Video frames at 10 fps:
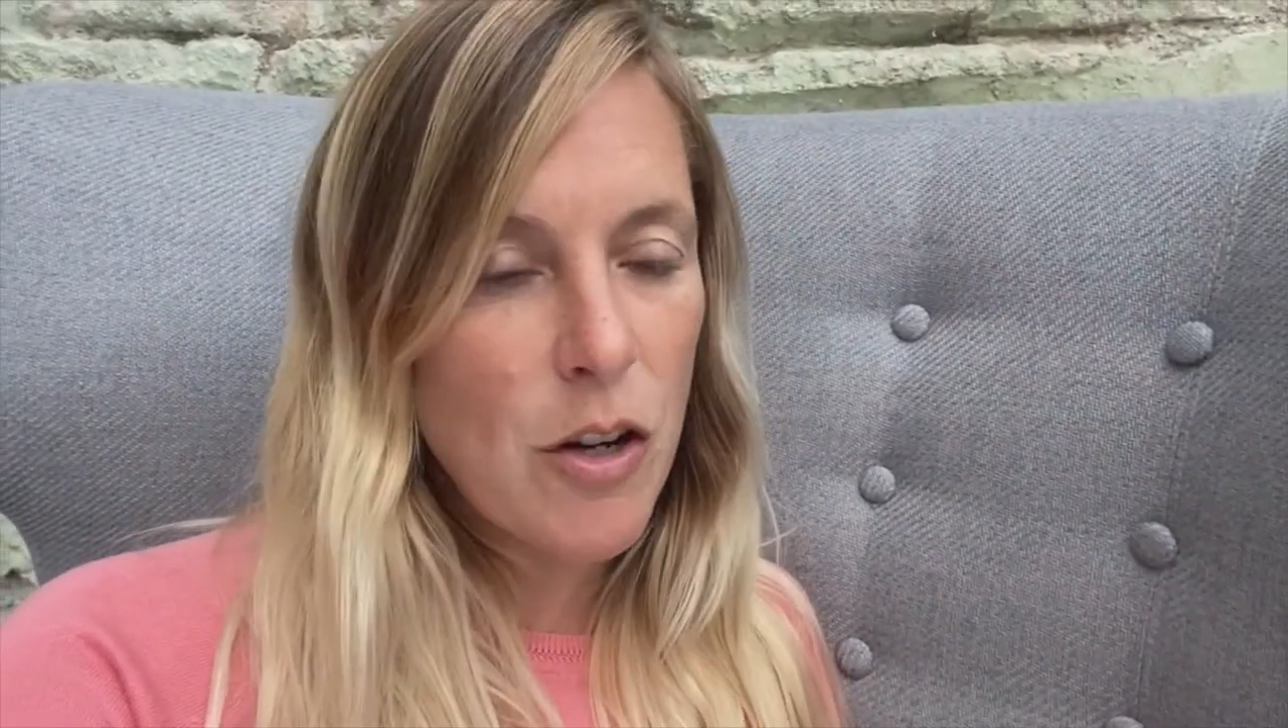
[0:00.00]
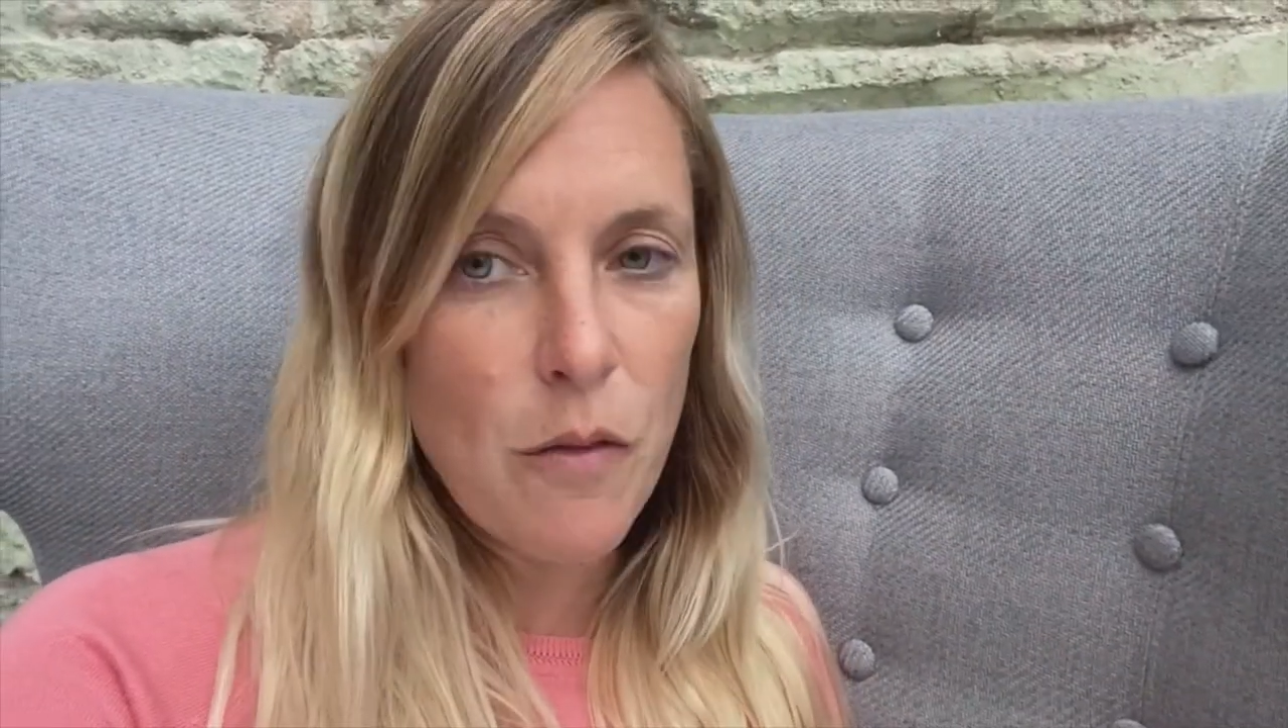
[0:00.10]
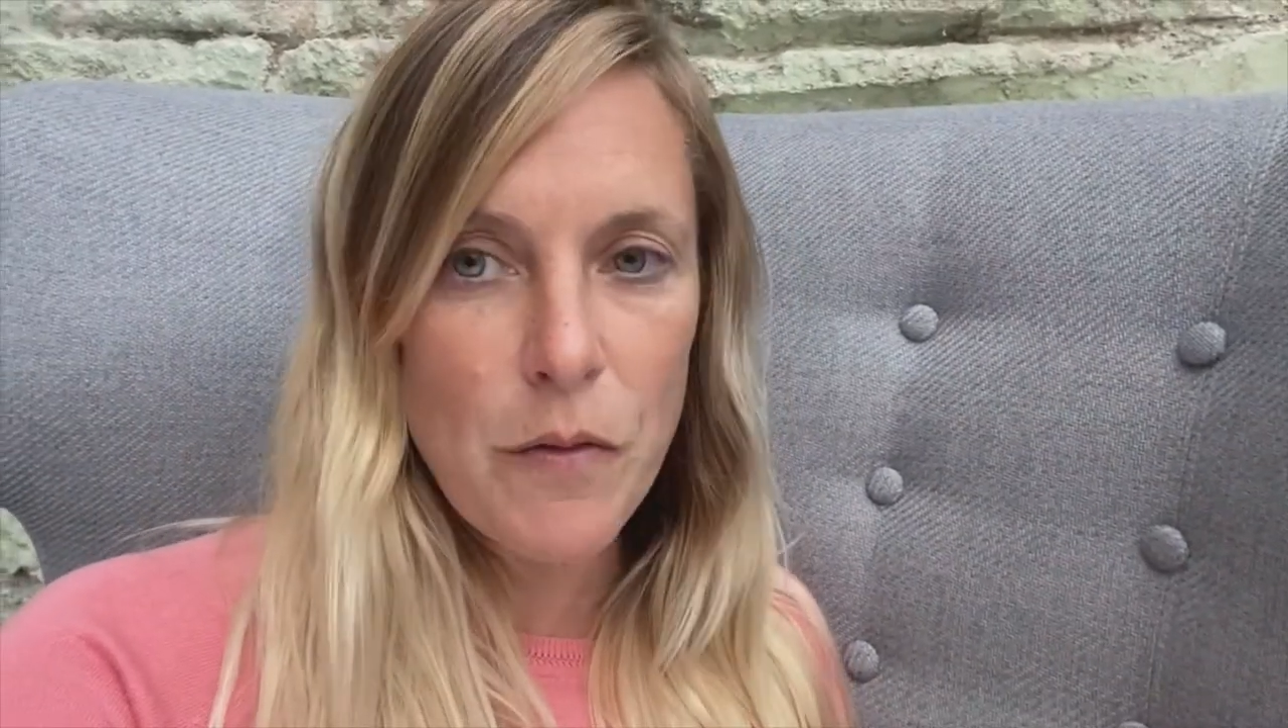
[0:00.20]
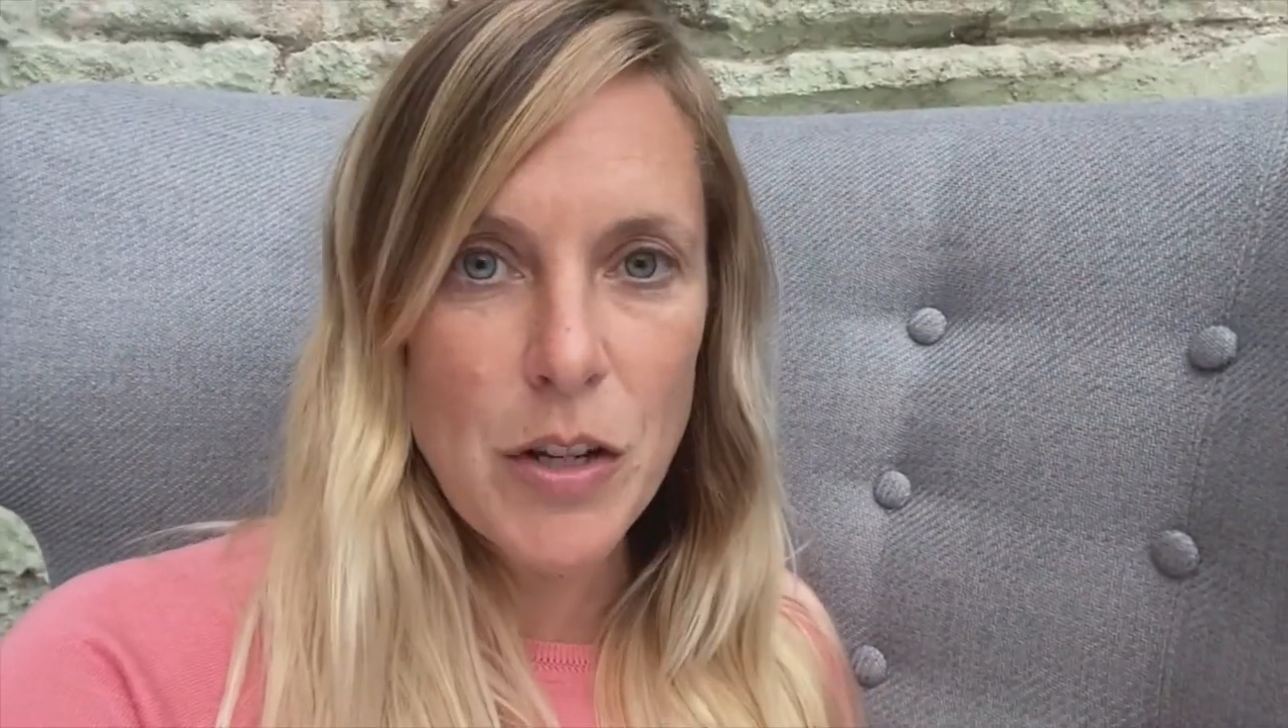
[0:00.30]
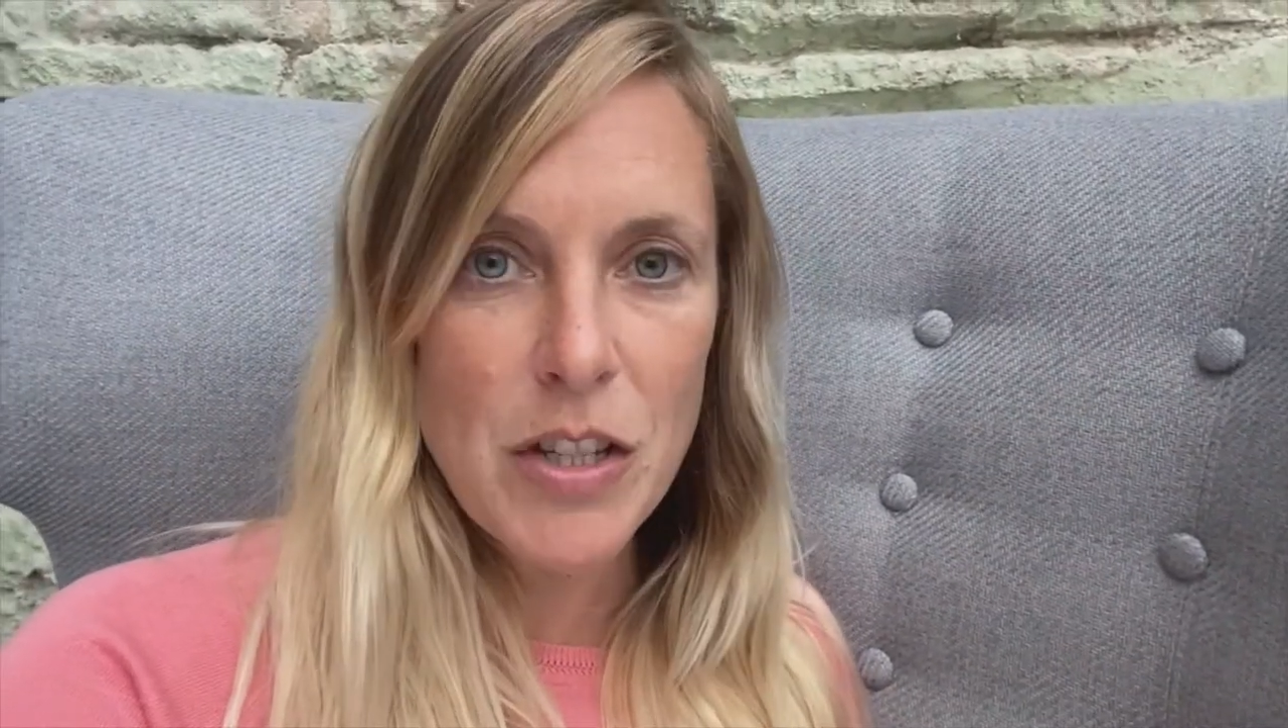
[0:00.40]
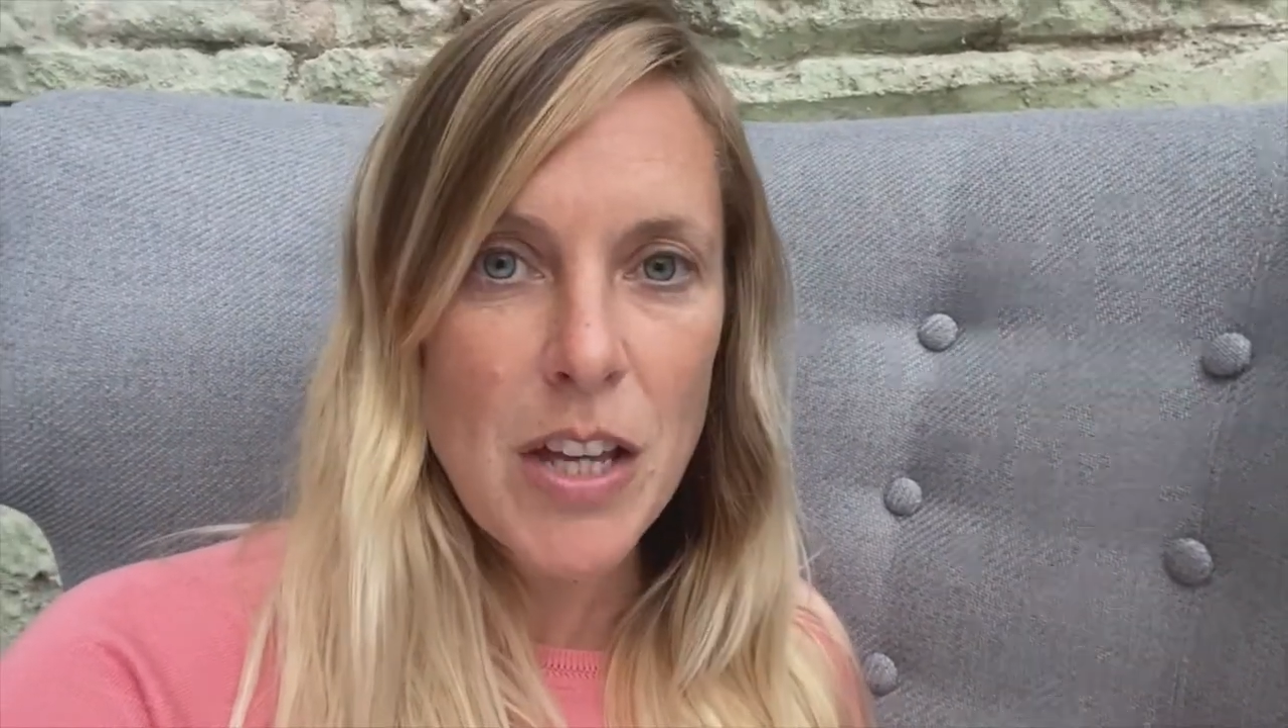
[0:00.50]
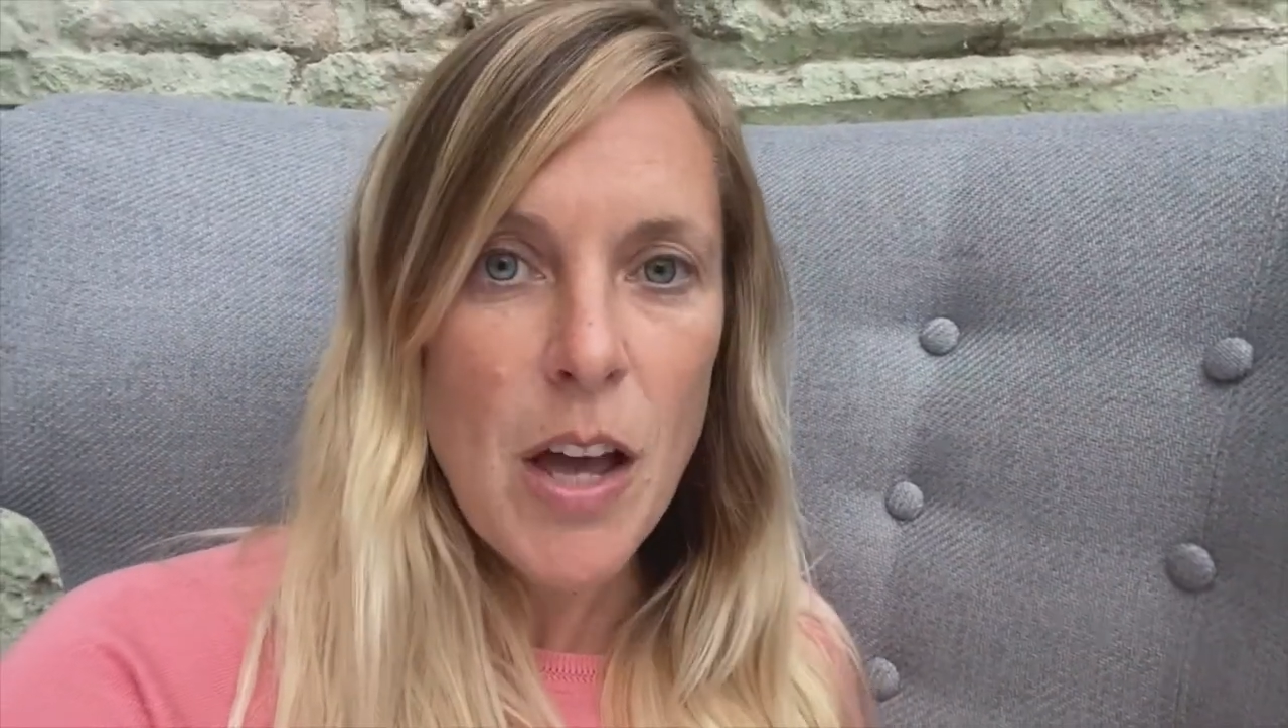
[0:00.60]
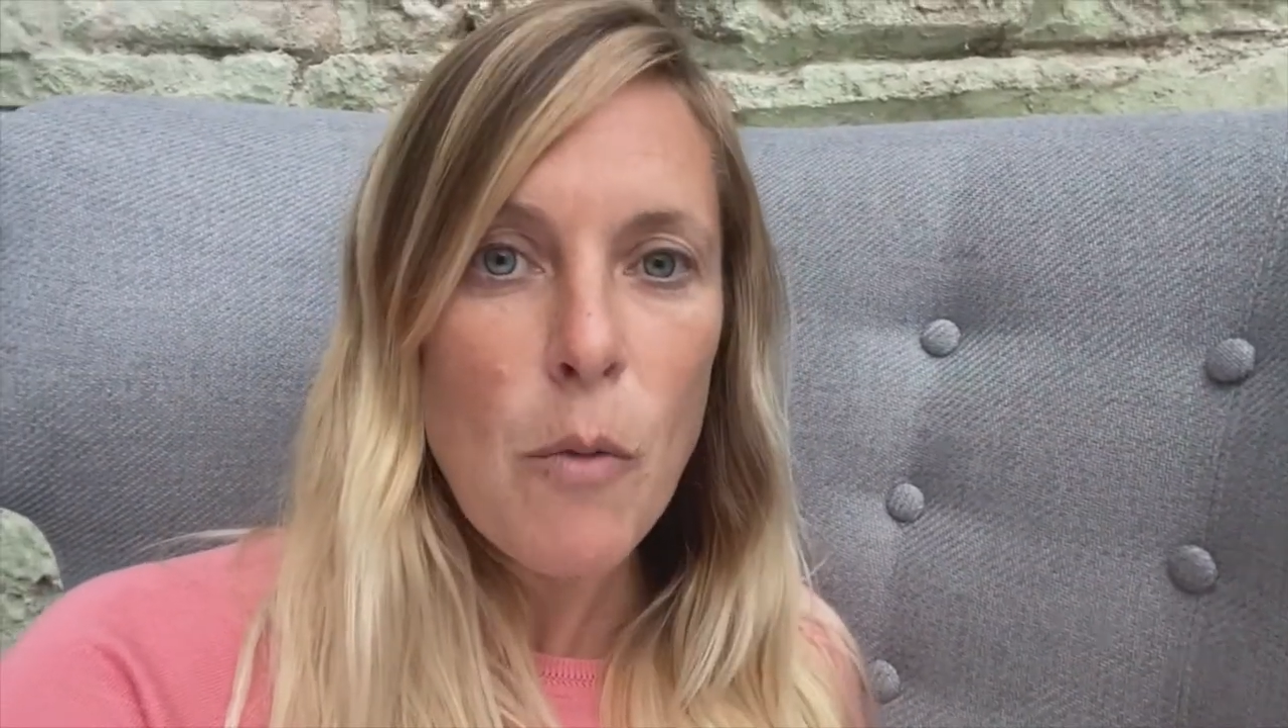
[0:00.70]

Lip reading: confidence.